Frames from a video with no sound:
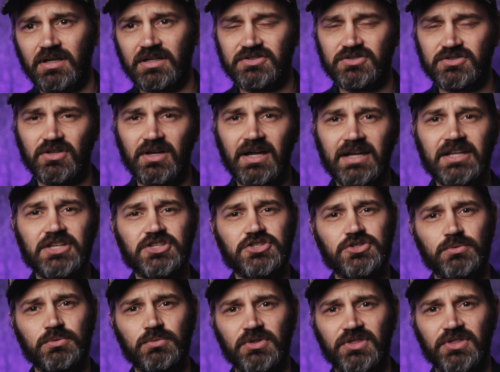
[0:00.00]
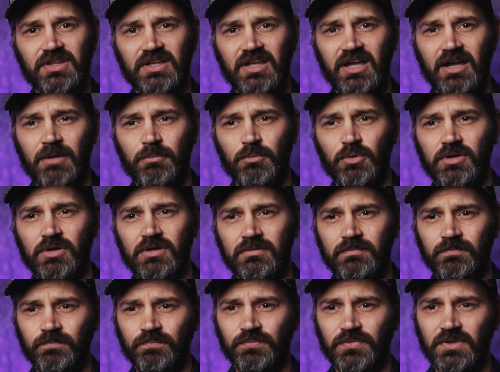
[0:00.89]
slight issue with the camera,
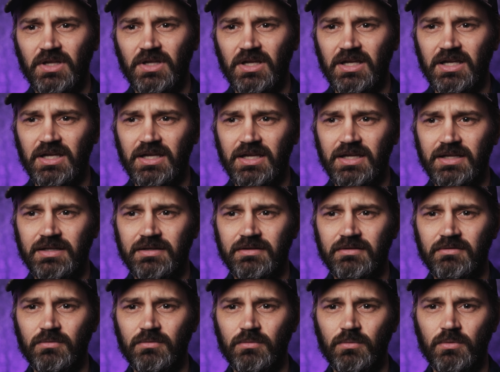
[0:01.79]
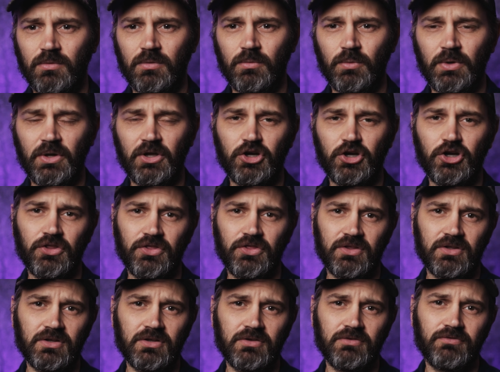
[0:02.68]
and when I got
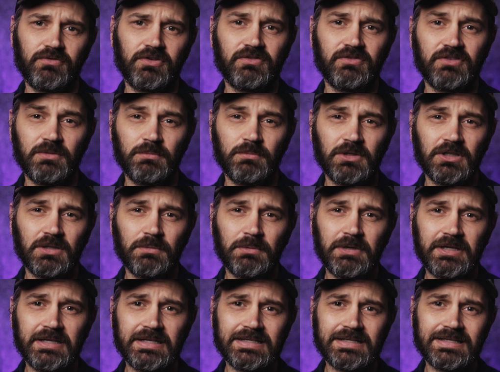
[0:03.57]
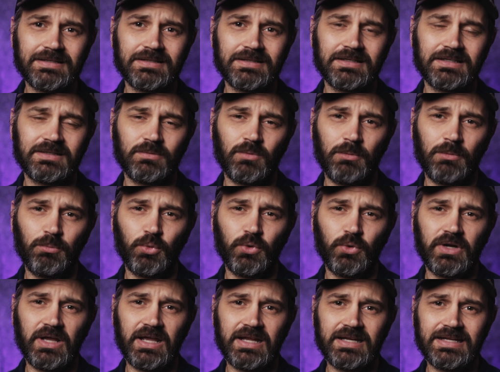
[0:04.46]
the 50mm
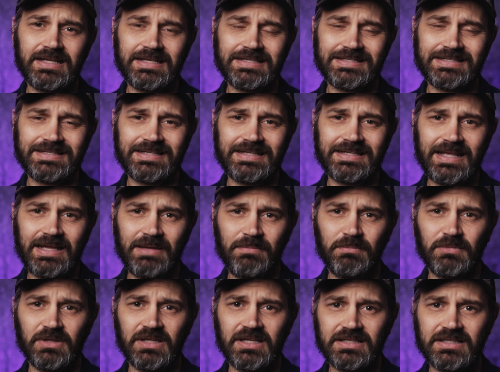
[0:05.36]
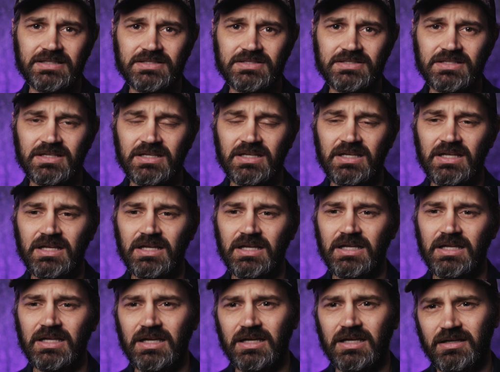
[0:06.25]
1.8 STM lens,
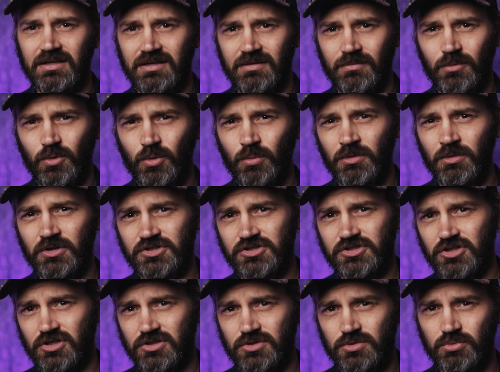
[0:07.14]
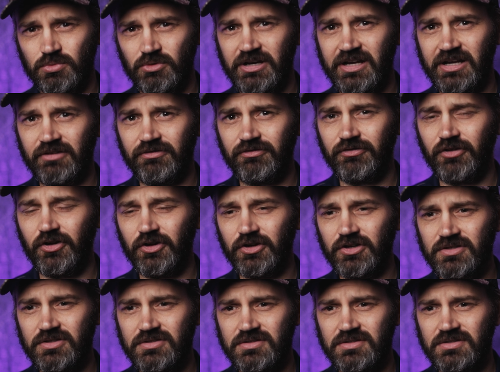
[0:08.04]
all my shots were out of
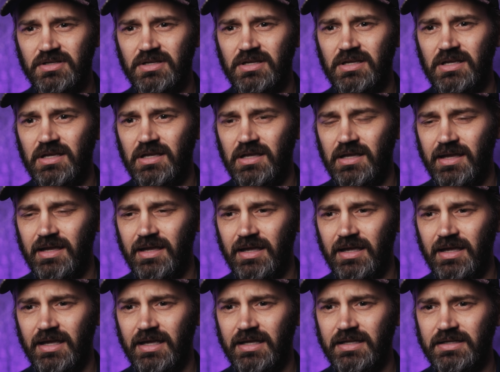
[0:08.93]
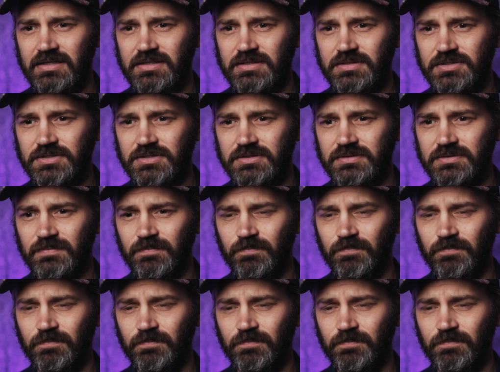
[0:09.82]
focus, and